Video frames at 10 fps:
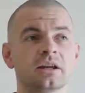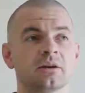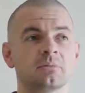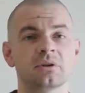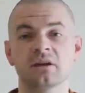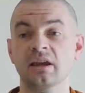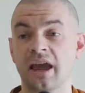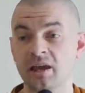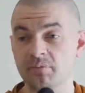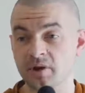but they're
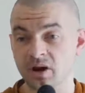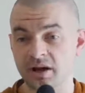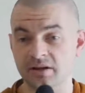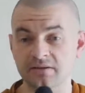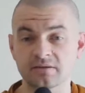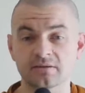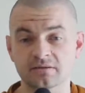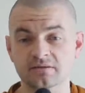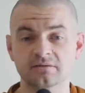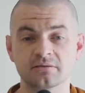KPIs,
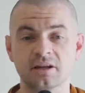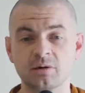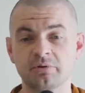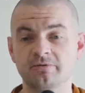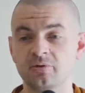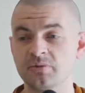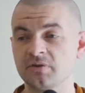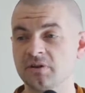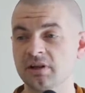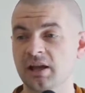key performance
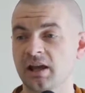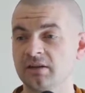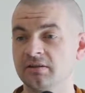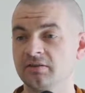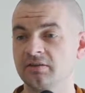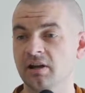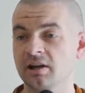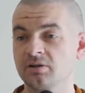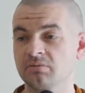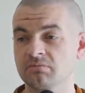indicators. Are
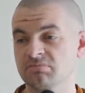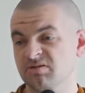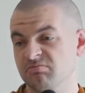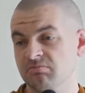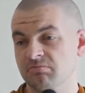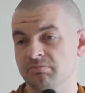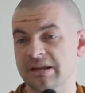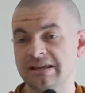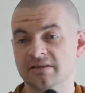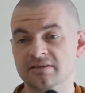you
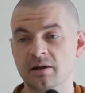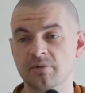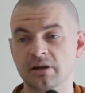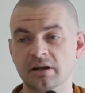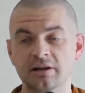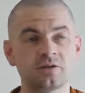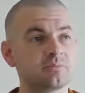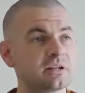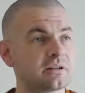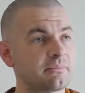being a samana? Are you
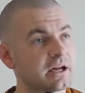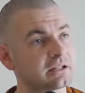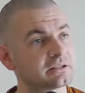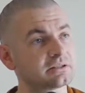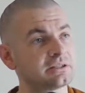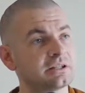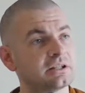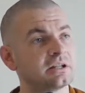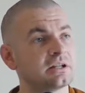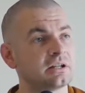being a monk?
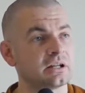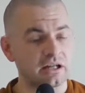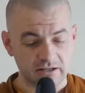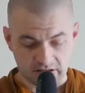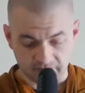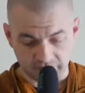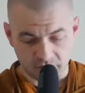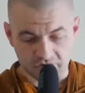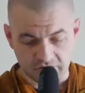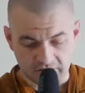And it's
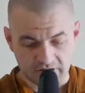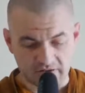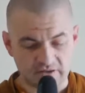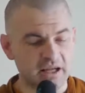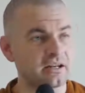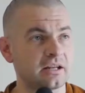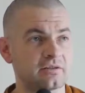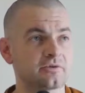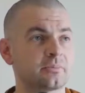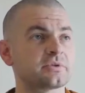unfortunate that the standard has
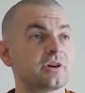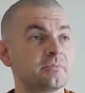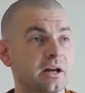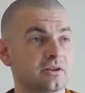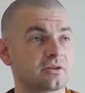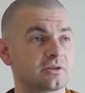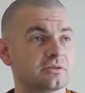dropped so much,